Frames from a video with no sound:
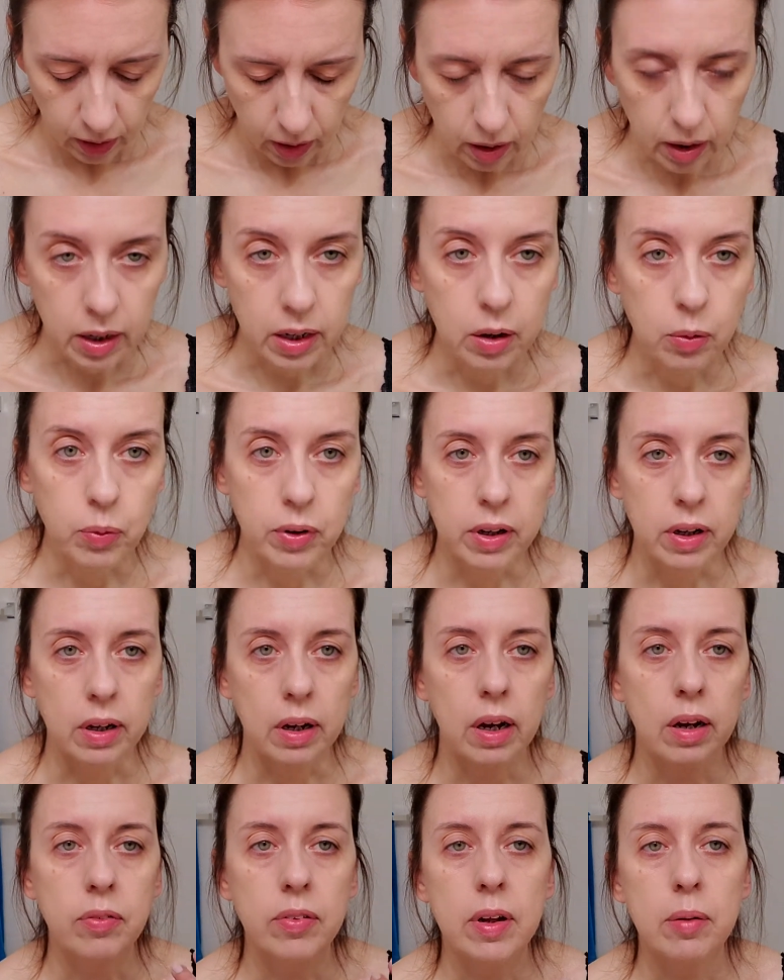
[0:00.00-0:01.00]
Anyway,
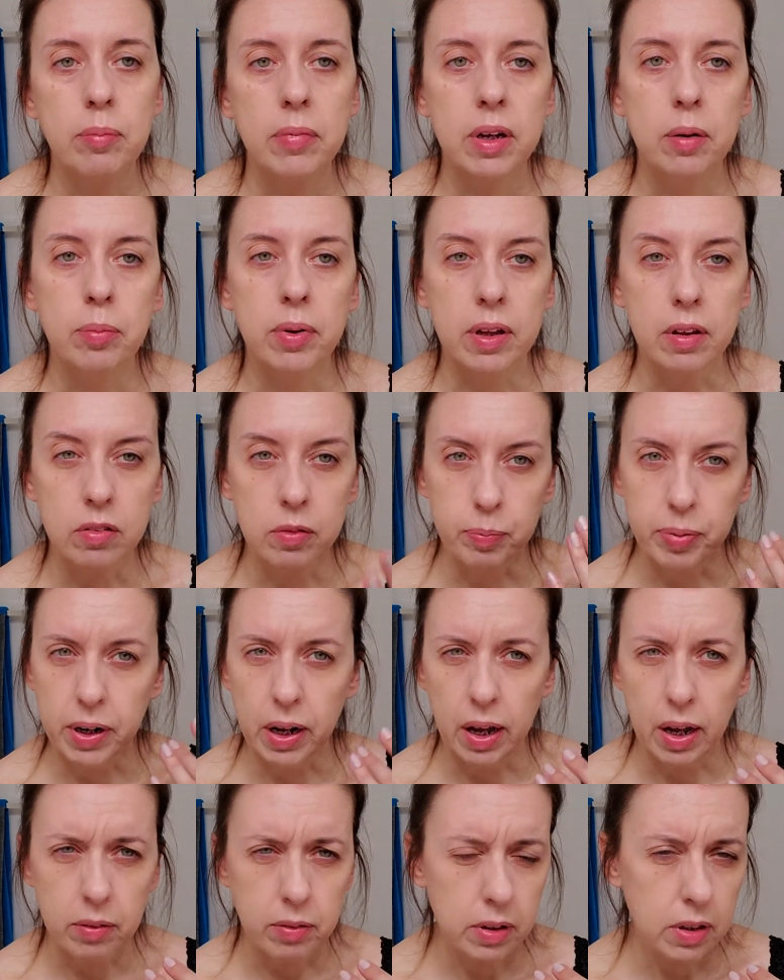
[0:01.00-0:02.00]
I've done my base, but I
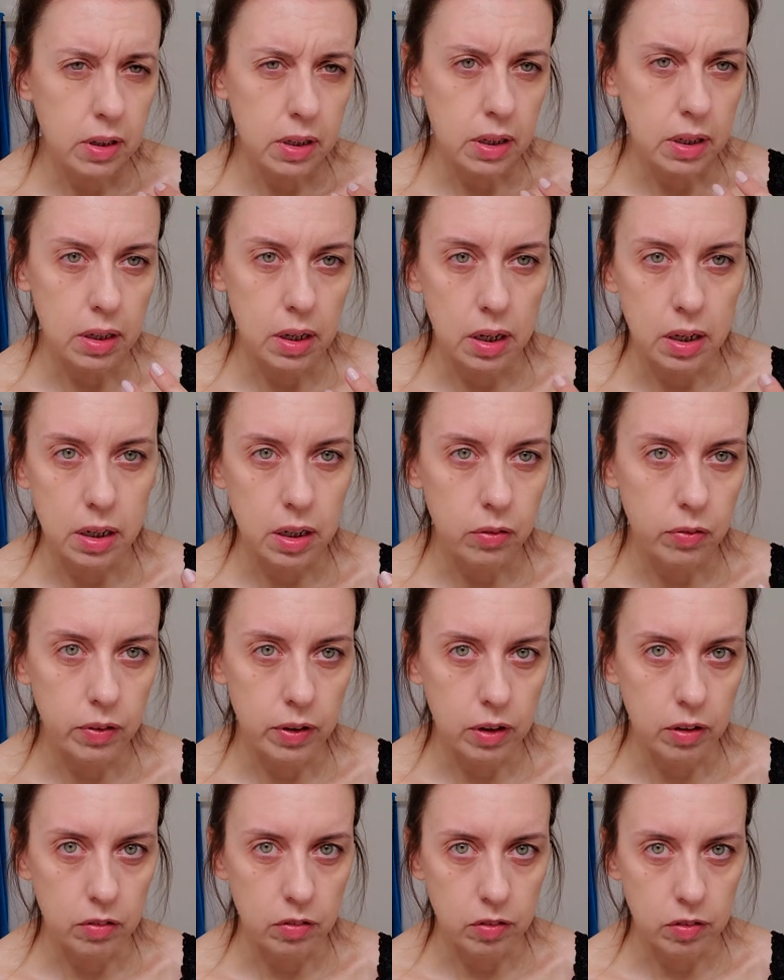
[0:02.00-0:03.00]
haven't done any of the
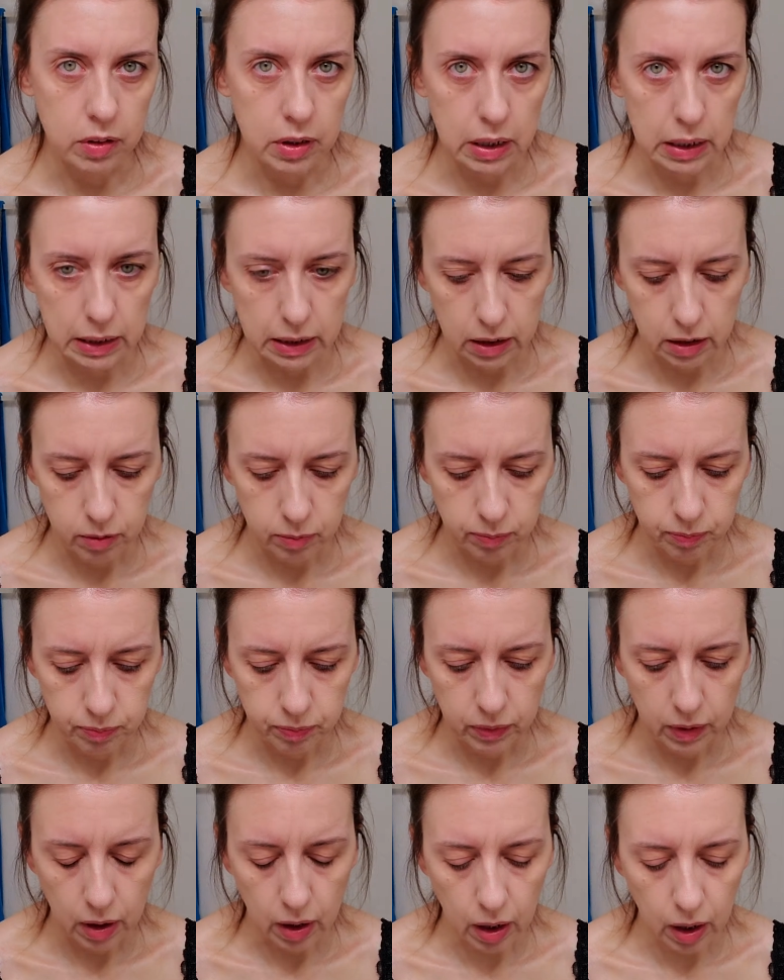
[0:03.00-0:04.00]
concealing.
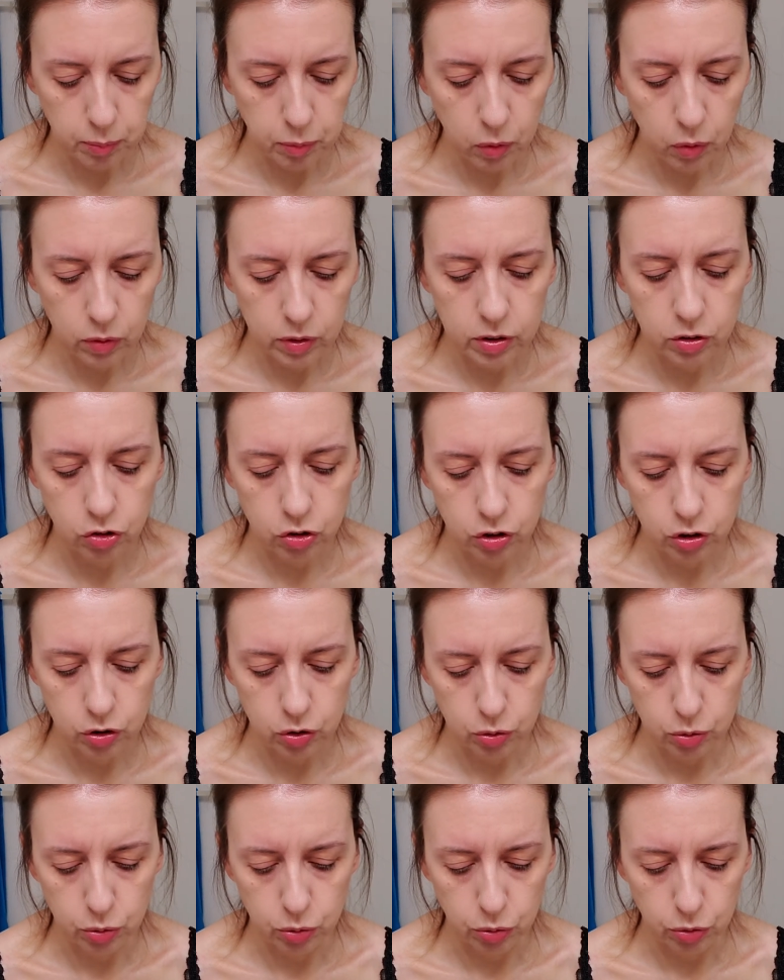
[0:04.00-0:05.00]
I'm going to
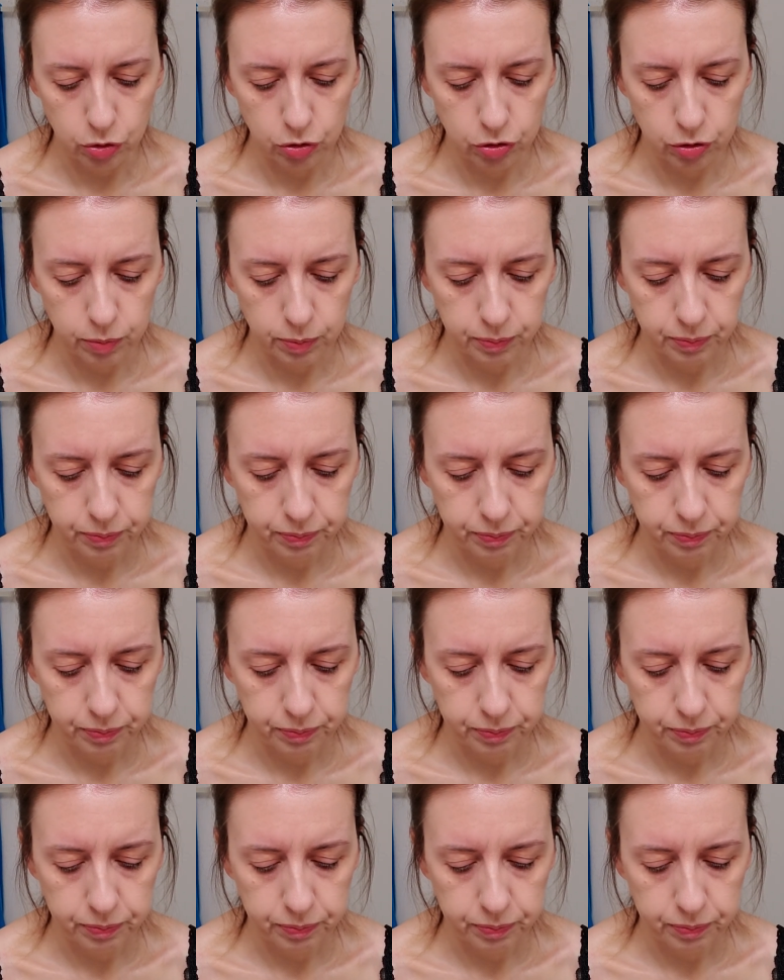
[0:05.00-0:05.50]
use